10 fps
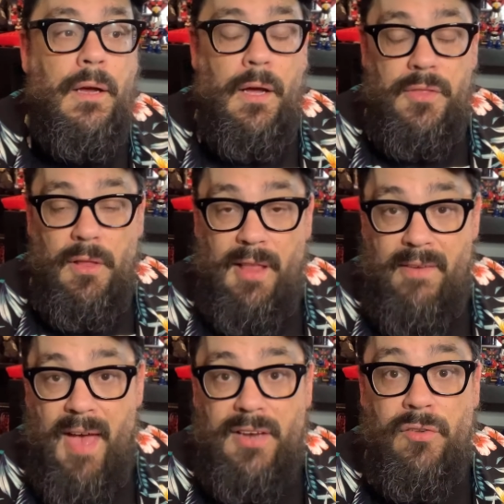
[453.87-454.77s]
the
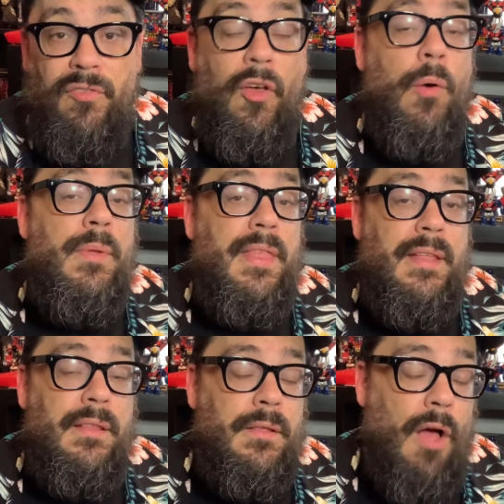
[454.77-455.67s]
live action film and
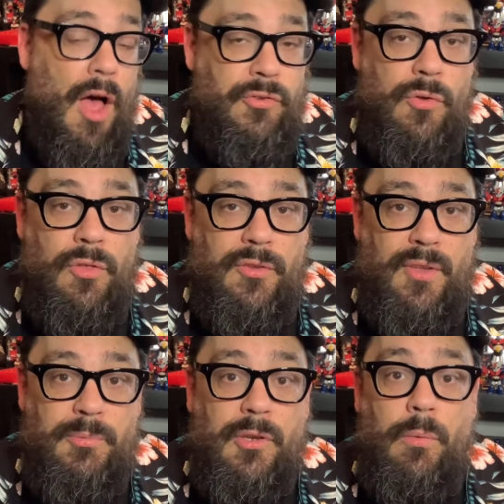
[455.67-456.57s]
then also the
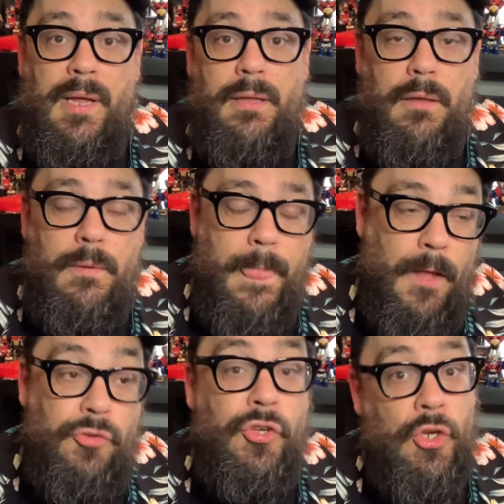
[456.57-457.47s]
subsequent
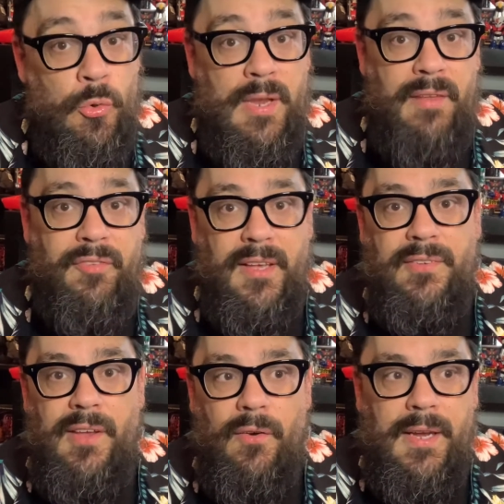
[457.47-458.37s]
2 Netflix
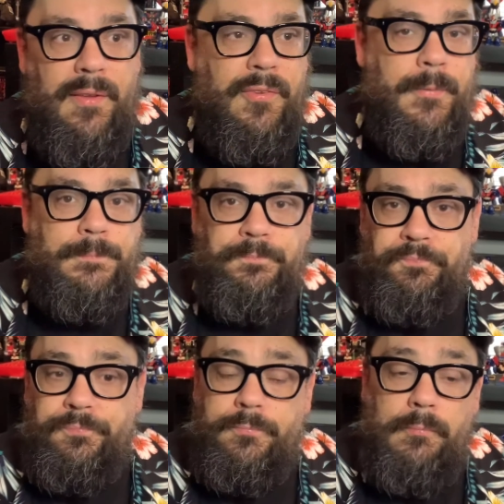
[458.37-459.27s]
series,
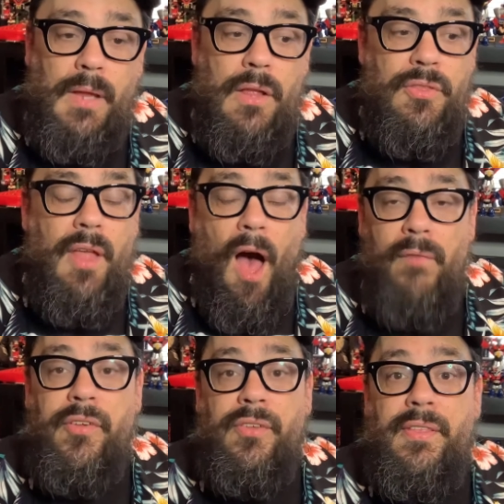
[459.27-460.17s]

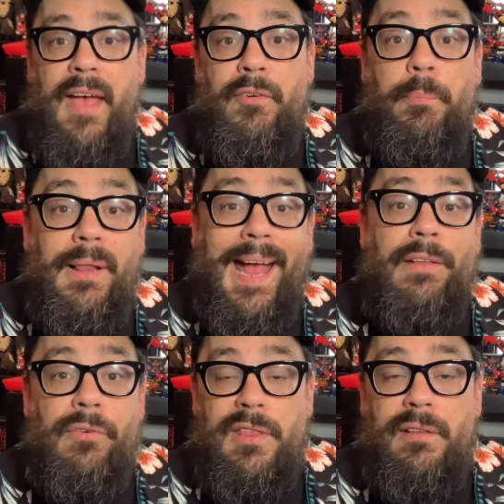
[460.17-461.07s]
obviously they have a
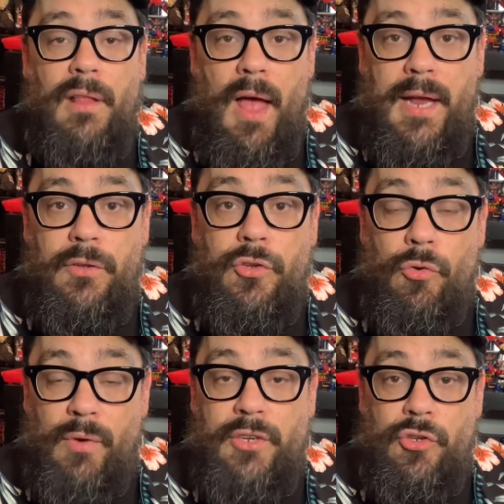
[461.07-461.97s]
plan for this line to
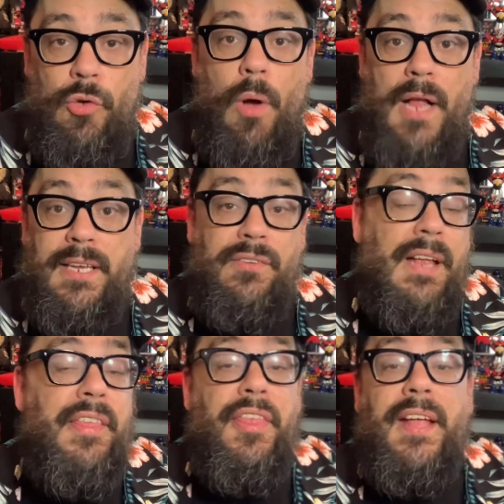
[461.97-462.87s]
reach a new audience. And
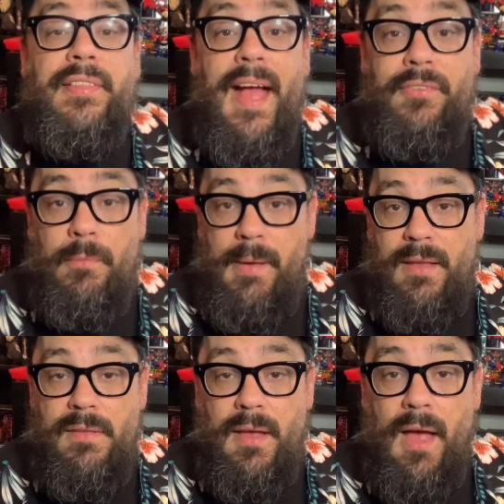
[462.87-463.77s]
I think that's
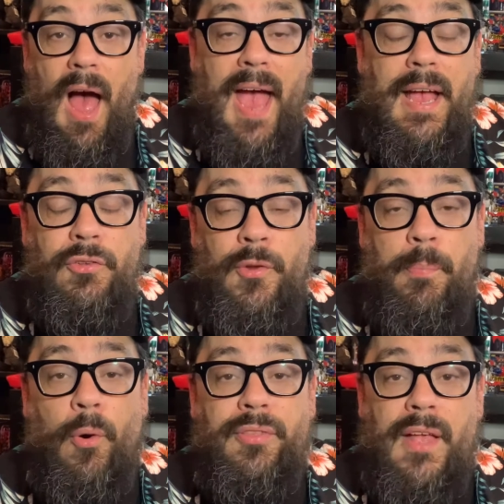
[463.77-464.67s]
amazing. I
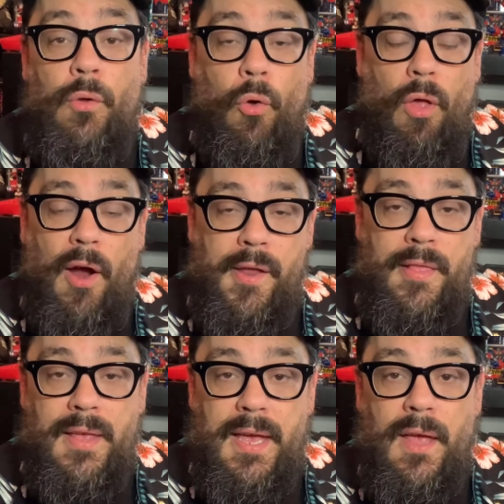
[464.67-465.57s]
support that
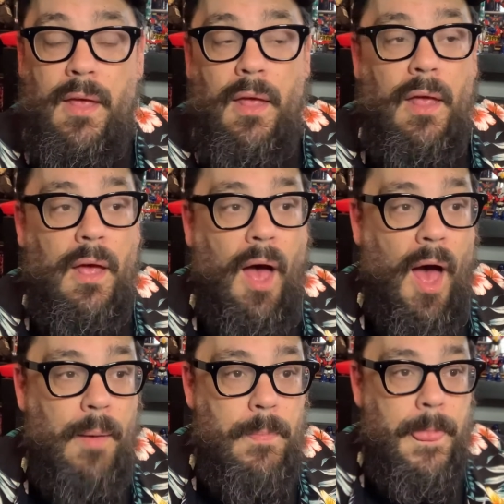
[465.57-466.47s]
wholeheartedly.
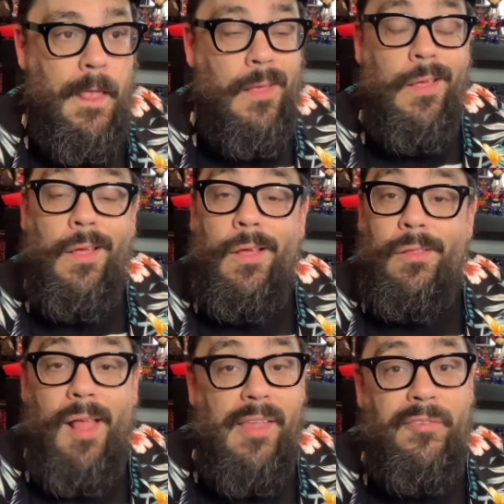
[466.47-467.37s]
A
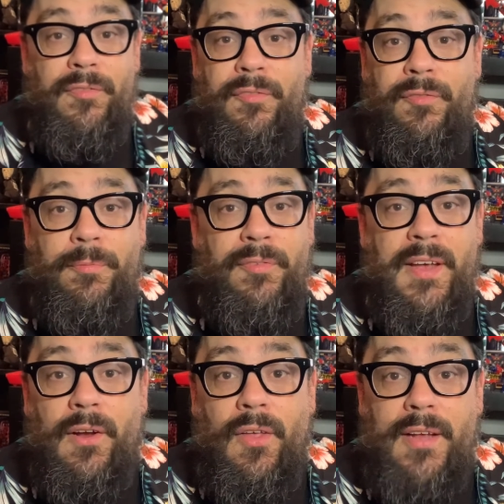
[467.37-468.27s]
lot of
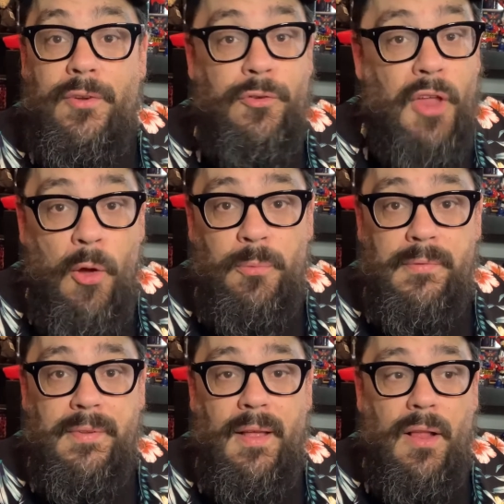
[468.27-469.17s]
figure collectors don't.
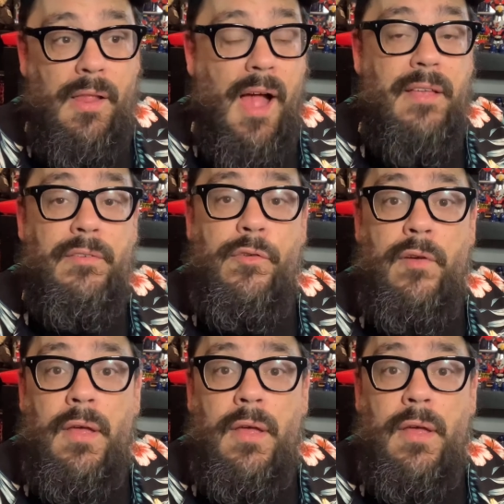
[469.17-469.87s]
A lot of